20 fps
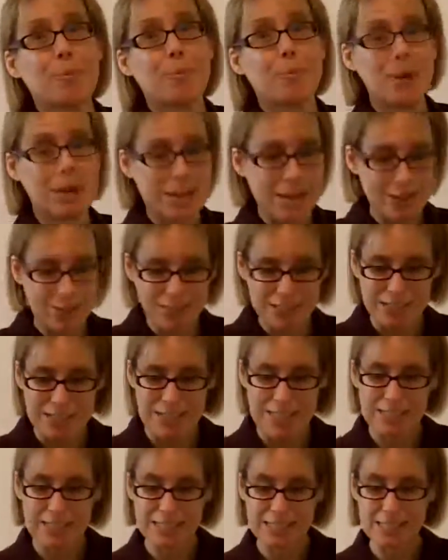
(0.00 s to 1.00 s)
pretty
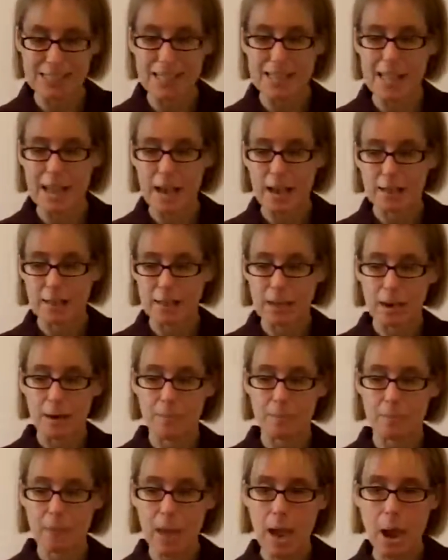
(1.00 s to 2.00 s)
interesting to see that,
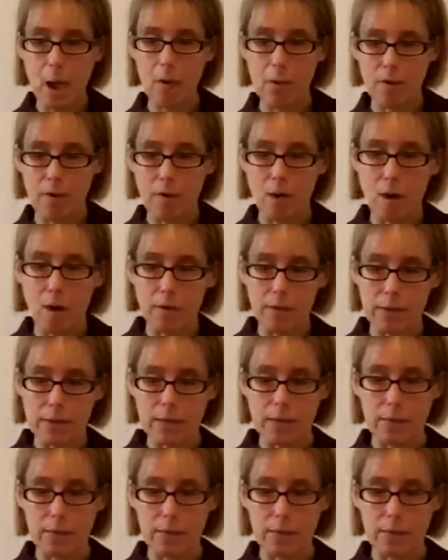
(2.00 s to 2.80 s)
how involved